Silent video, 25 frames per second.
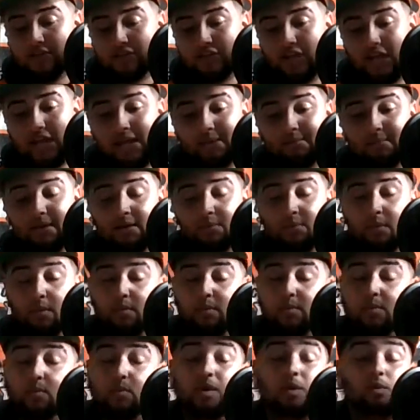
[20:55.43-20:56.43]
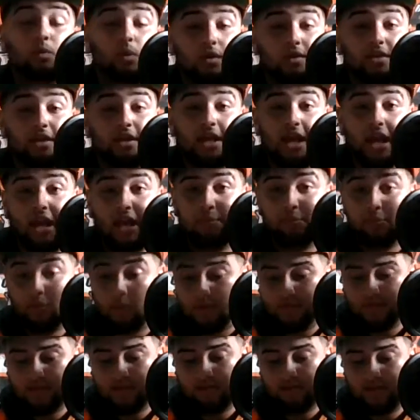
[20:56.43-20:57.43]
game, and when we won the game and
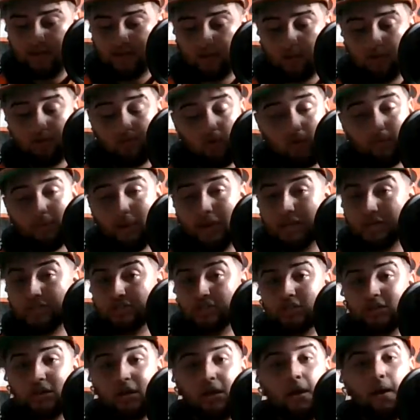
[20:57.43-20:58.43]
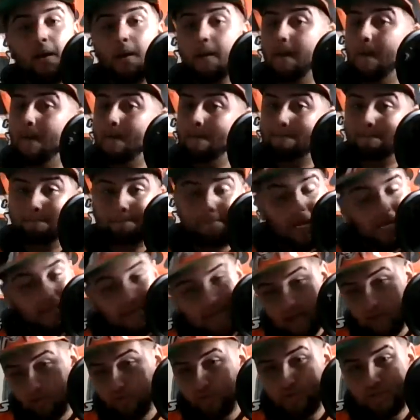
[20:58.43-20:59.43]
went into victory formation, Mike
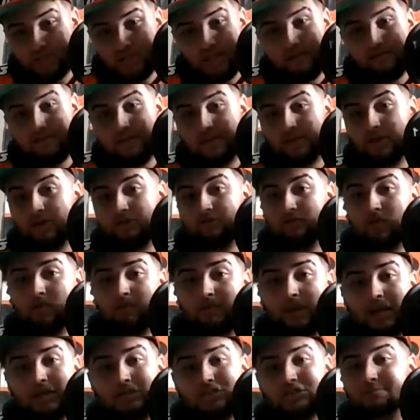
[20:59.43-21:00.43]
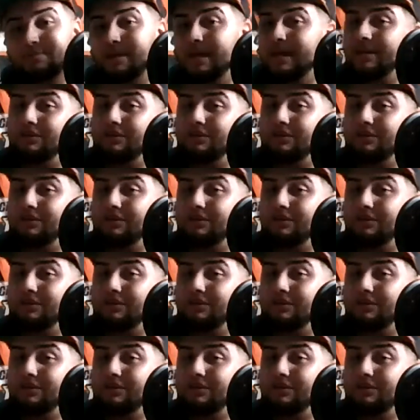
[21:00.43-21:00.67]
Hilton was in that victory formation, man.